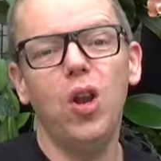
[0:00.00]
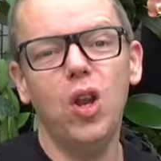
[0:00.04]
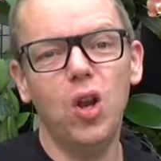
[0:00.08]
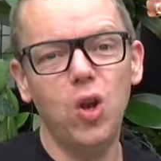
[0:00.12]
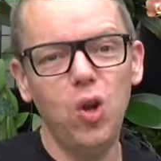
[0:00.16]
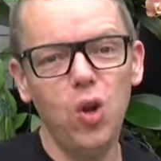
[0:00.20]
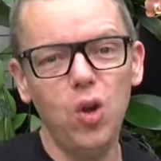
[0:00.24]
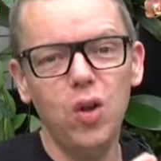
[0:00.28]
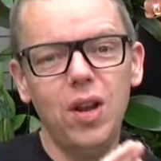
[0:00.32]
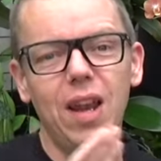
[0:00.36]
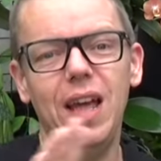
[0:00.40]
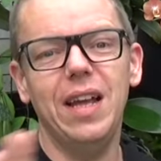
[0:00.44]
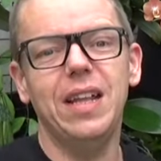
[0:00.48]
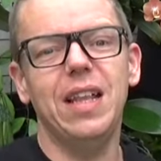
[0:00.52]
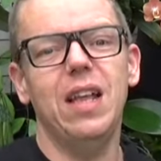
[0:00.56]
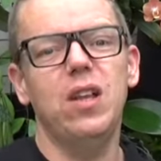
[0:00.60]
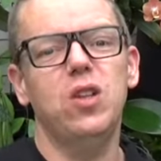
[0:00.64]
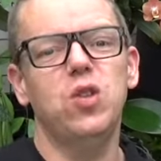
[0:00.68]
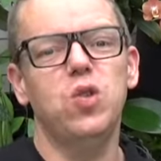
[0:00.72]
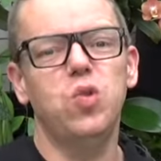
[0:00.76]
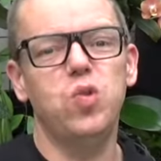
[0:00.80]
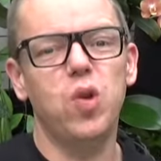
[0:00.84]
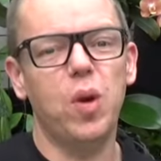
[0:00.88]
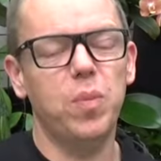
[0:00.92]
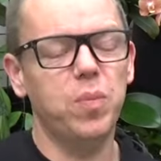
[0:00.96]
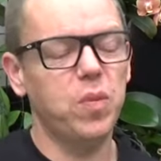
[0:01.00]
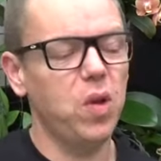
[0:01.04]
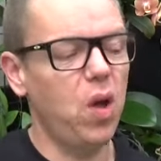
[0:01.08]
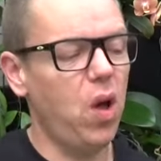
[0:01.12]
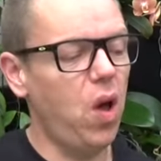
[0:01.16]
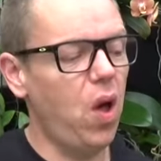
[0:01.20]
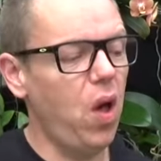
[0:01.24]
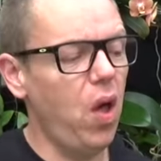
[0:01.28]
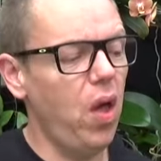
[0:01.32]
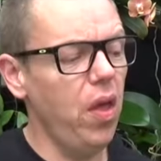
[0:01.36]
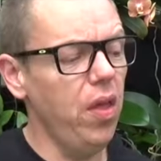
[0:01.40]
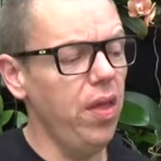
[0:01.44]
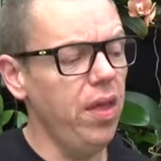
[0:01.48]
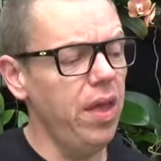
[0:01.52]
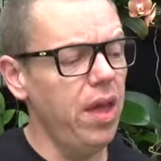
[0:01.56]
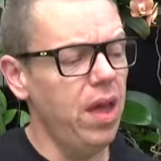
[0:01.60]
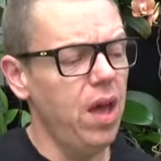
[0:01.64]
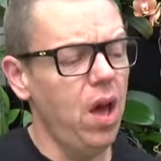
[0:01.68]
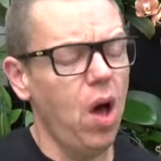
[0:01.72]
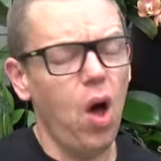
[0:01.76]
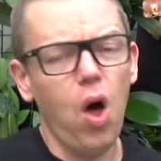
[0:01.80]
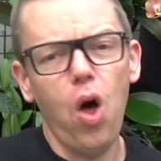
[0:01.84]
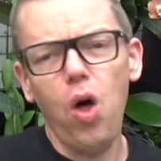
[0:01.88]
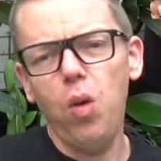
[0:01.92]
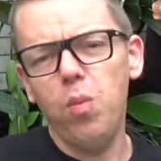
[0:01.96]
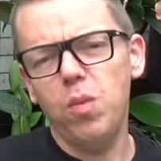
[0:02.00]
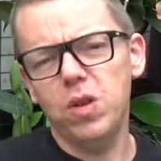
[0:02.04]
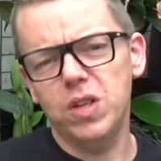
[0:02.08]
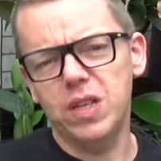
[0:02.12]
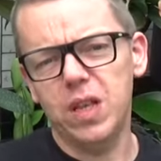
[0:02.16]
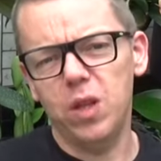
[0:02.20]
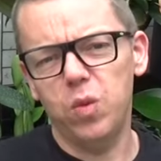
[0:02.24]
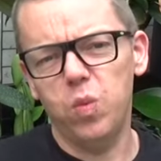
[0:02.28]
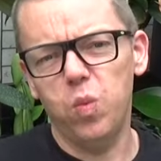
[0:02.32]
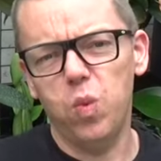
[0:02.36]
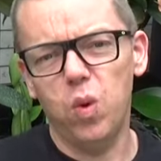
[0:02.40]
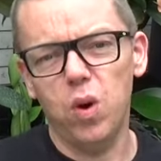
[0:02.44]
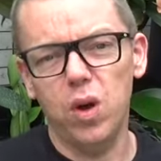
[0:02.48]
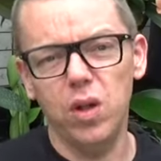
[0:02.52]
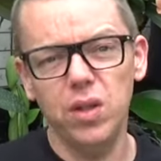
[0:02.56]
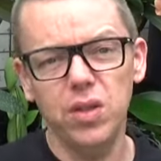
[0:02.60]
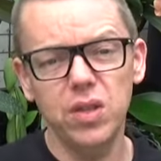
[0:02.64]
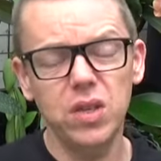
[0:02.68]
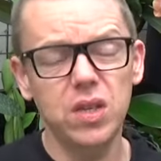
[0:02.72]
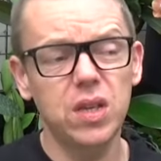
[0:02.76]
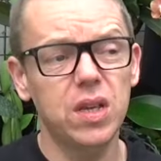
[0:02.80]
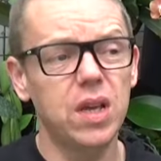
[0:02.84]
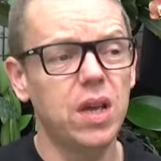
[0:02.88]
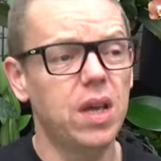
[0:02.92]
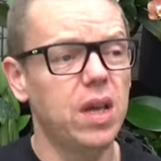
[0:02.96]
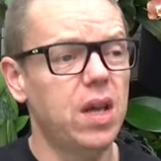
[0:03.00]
It looked like they dropped all almost at once,